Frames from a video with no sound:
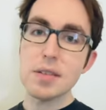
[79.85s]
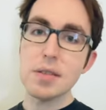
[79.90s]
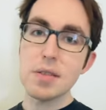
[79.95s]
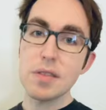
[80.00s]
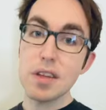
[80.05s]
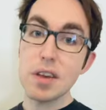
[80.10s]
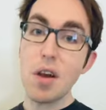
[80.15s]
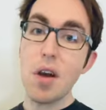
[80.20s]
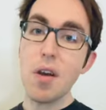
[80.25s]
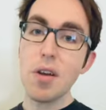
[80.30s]

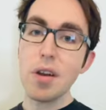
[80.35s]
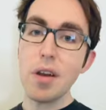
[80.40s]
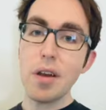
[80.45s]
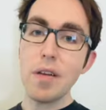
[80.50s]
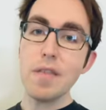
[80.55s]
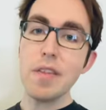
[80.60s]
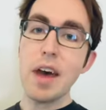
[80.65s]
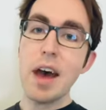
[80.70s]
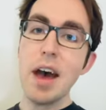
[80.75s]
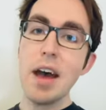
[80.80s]
the art of
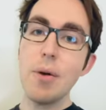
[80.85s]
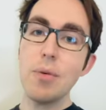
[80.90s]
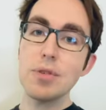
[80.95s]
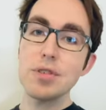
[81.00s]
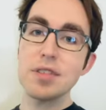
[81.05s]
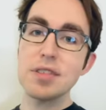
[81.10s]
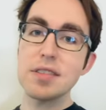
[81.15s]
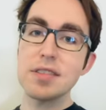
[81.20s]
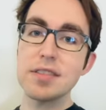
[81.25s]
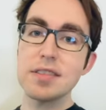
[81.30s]
that, which
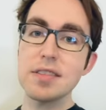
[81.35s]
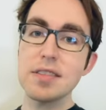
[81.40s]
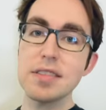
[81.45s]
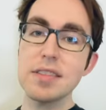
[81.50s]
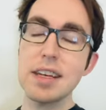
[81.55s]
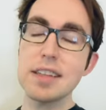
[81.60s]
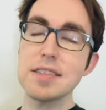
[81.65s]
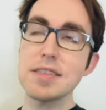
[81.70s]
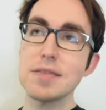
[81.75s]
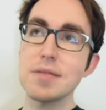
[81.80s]
is
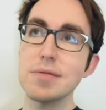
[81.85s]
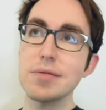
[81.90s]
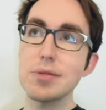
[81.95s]
that's